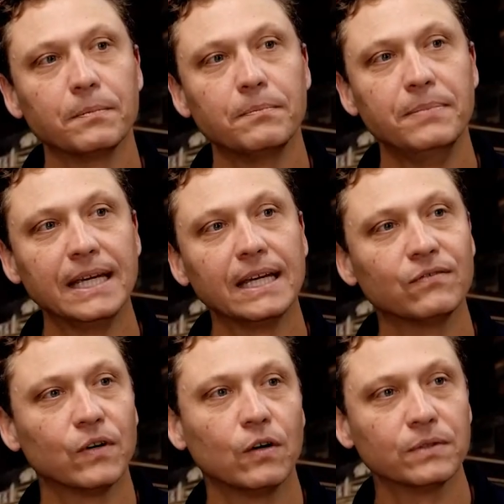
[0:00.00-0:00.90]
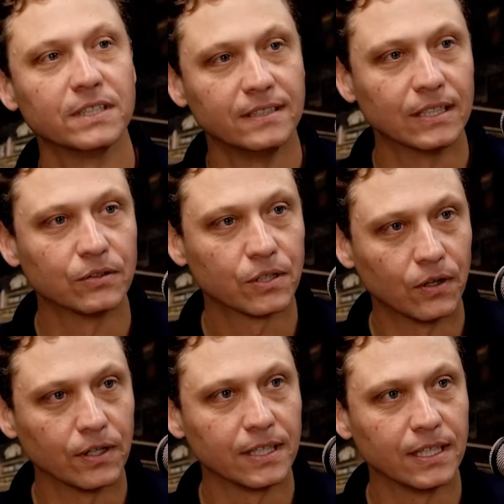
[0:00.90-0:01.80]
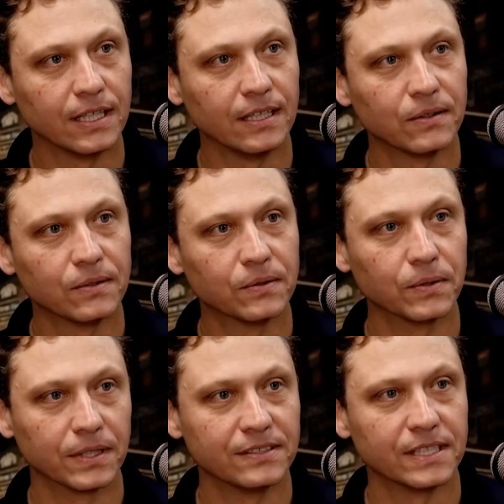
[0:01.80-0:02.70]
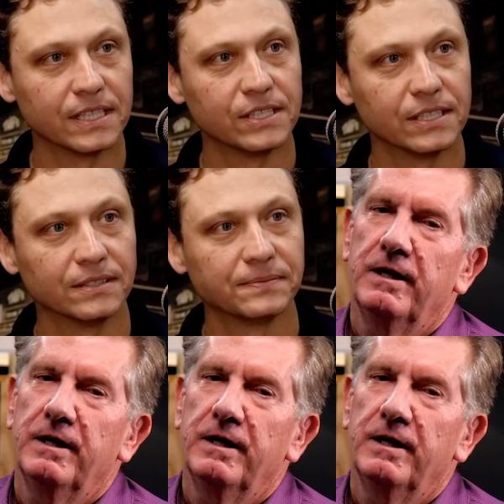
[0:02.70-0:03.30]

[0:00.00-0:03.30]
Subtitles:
being involved with the Dale Carnegie organization?